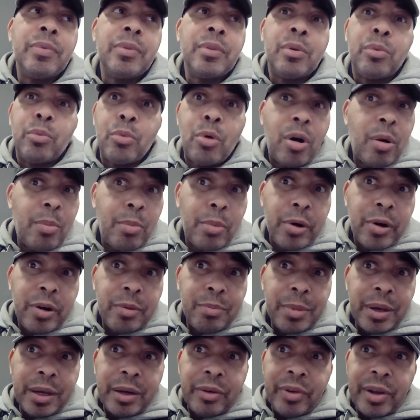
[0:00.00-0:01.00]
Walmart
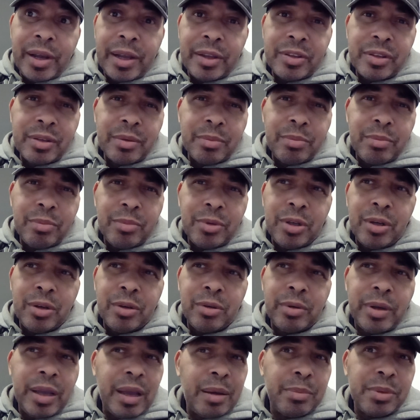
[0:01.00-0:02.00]
might have had some.
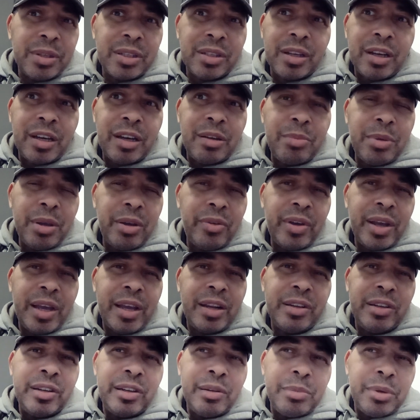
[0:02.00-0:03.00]
Amazon may have
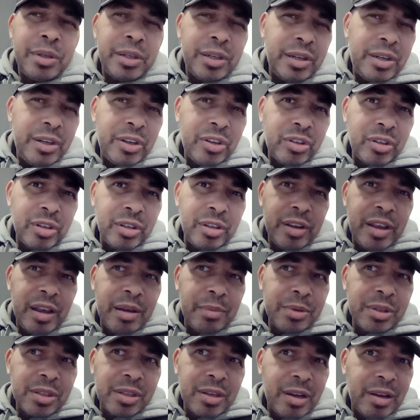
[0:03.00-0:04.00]
had limited edition
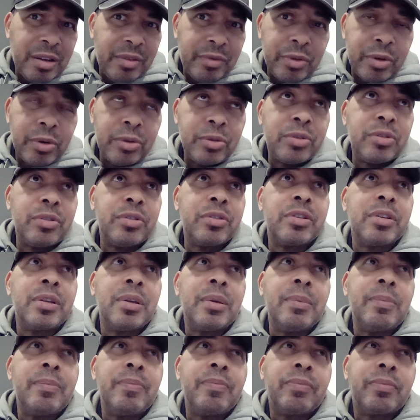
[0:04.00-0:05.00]
Amazon versions,
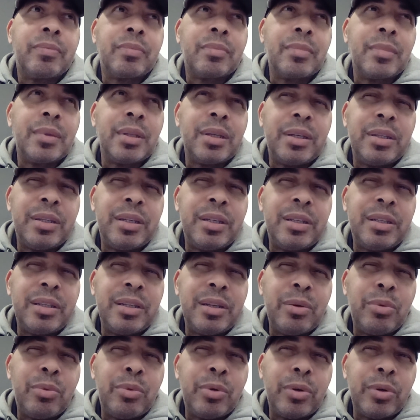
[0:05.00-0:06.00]
and then there
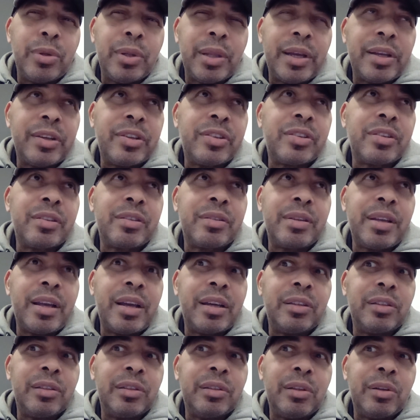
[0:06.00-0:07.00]
were like
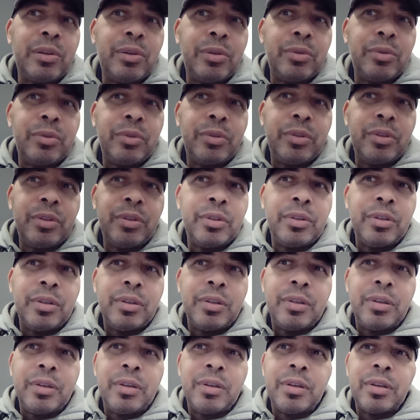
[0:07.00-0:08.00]
standalone.
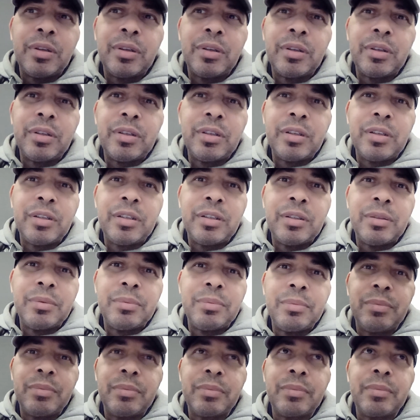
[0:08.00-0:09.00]
Um,
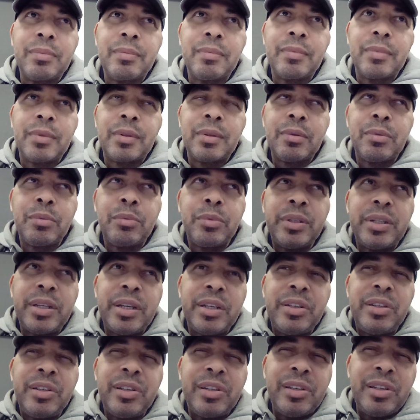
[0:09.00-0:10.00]
when they
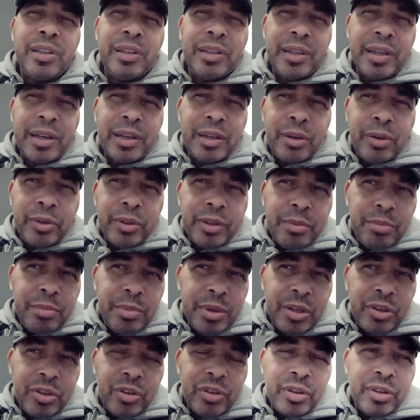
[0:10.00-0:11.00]
did the Lego
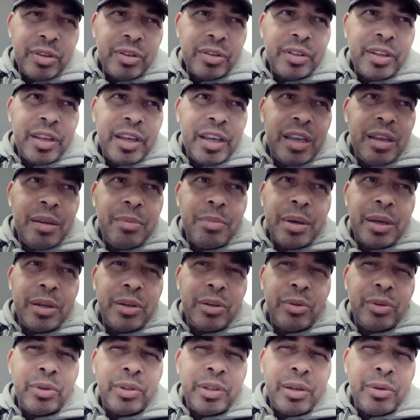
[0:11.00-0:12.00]
Dimensions game, I
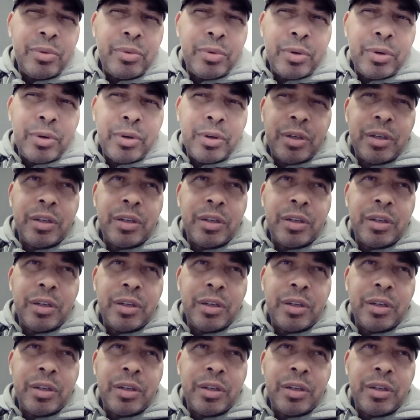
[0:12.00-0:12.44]
know there were